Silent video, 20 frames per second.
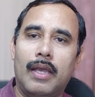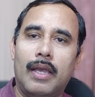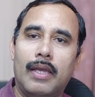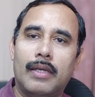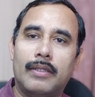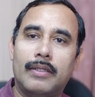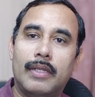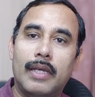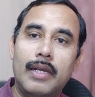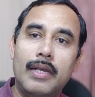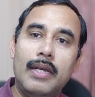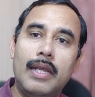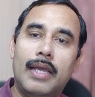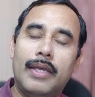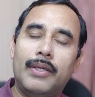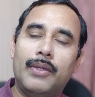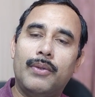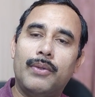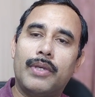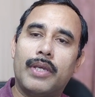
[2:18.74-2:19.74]
then
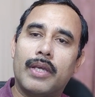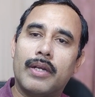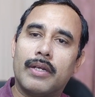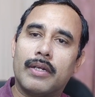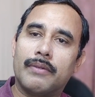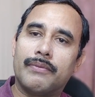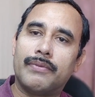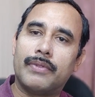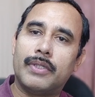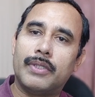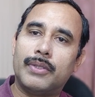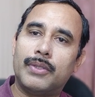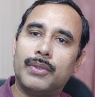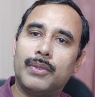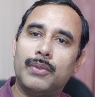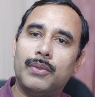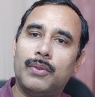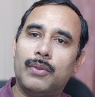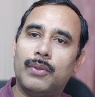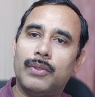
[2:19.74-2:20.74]
you can refer
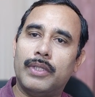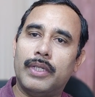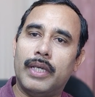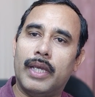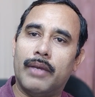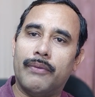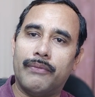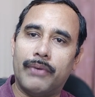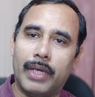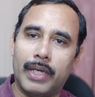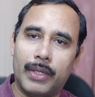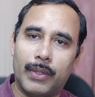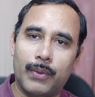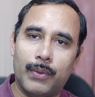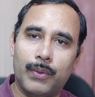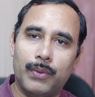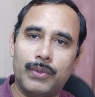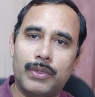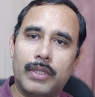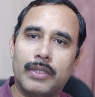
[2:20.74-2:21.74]
to the
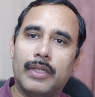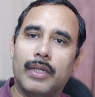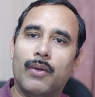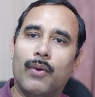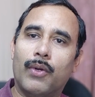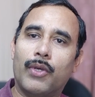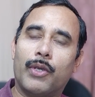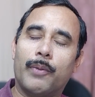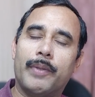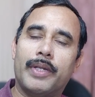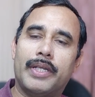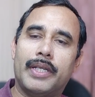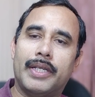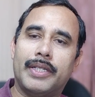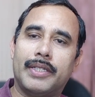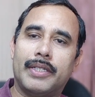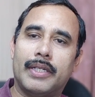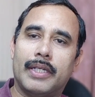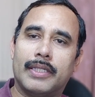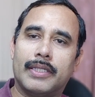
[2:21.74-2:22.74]
FAQs, the
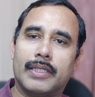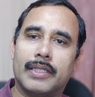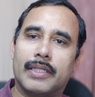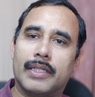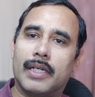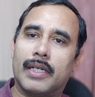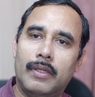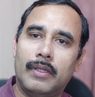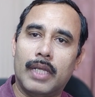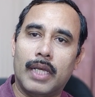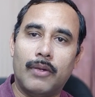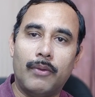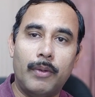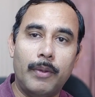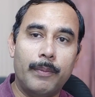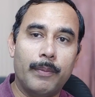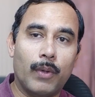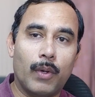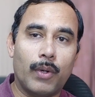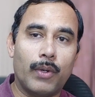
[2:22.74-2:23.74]
documentation, etc. That will be
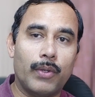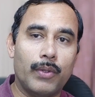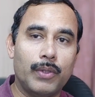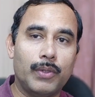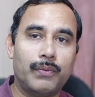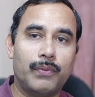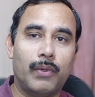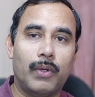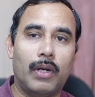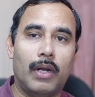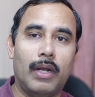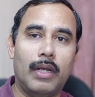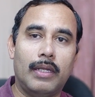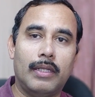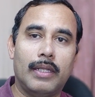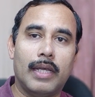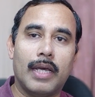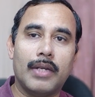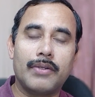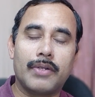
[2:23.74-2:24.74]
more useful
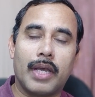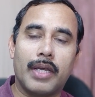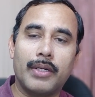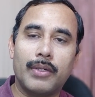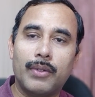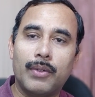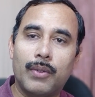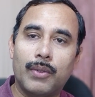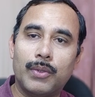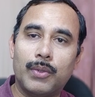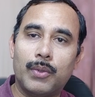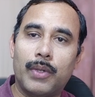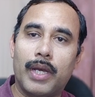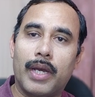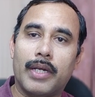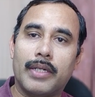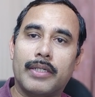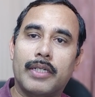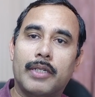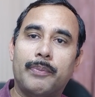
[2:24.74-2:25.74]
than trying to go through a
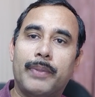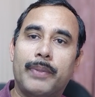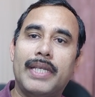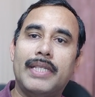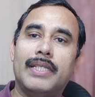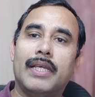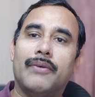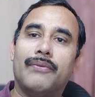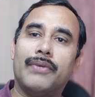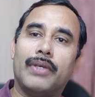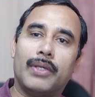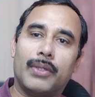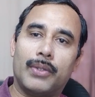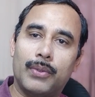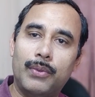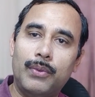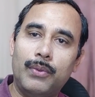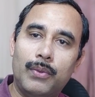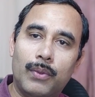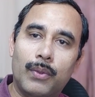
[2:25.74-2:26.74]
100-page
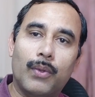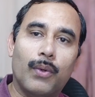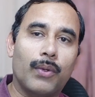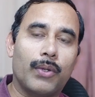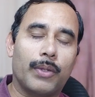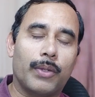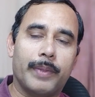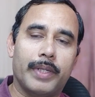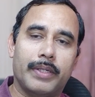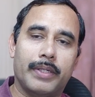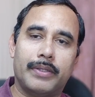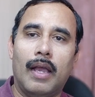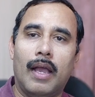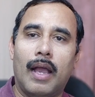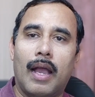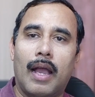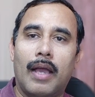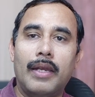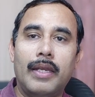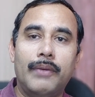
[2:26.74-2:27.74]
FAQ document.
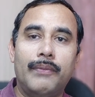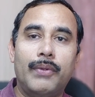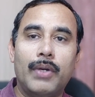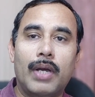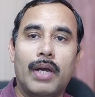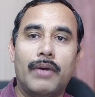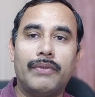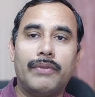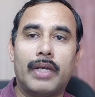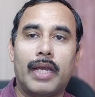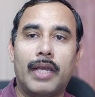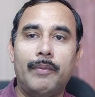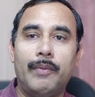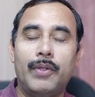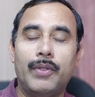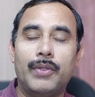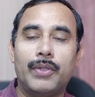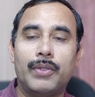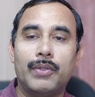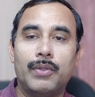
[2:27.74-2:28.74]
And if you have time, you
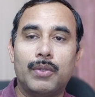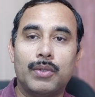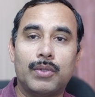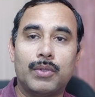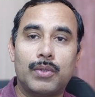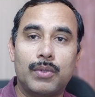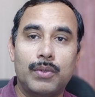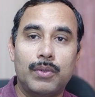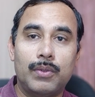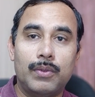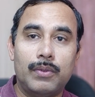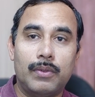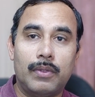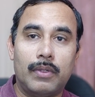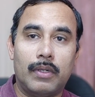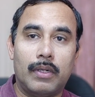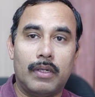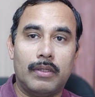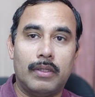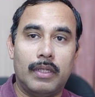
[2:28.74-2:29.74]
should go through
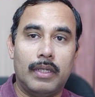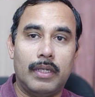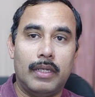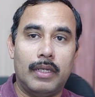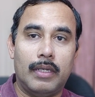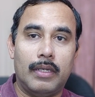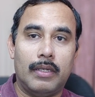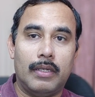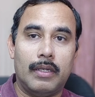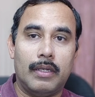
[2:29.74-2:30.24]
the